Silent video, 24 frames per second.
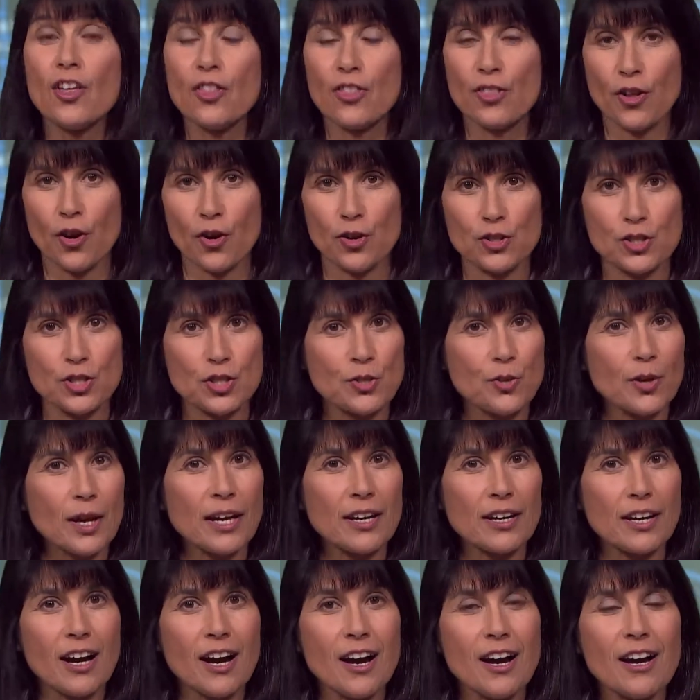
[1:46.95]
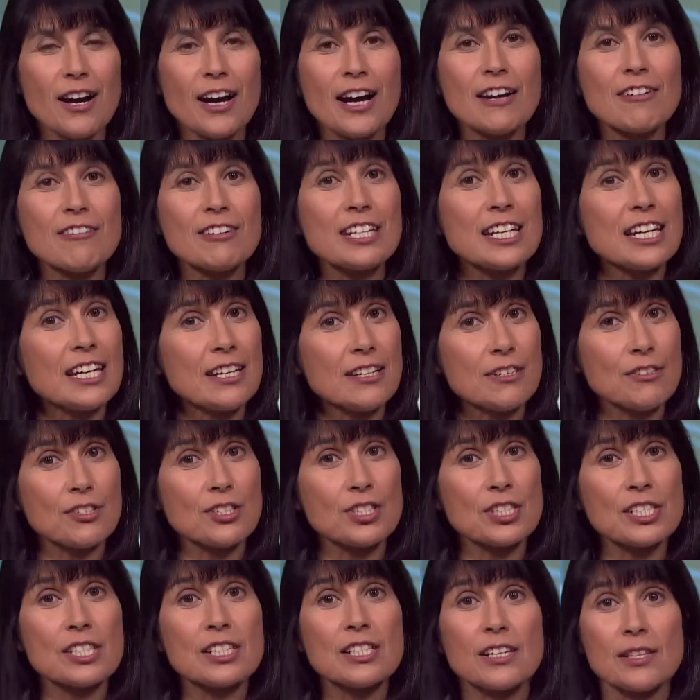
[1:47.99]
those who had a higher
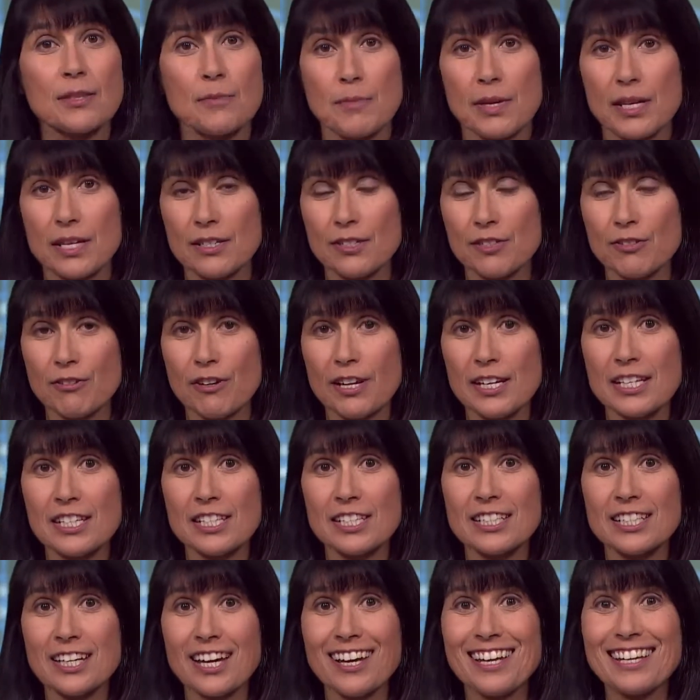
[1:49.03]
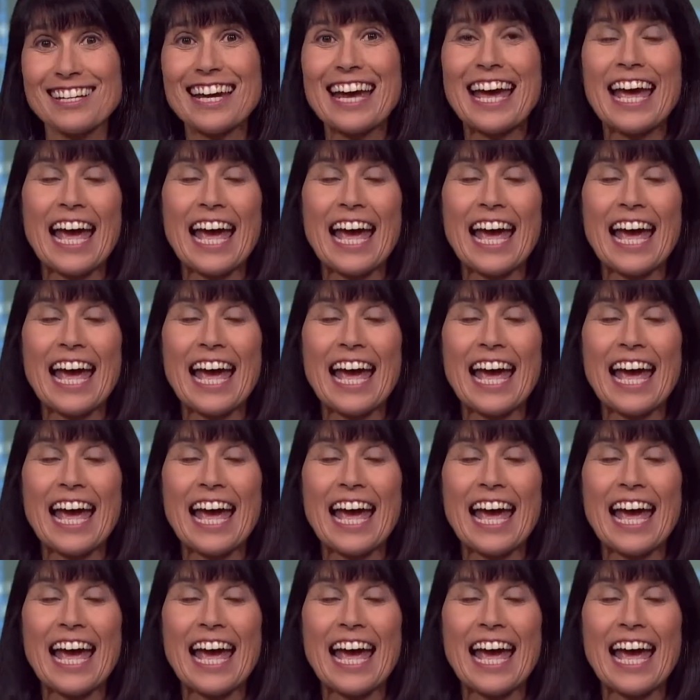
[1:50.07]
adherence to the Mediterranean diet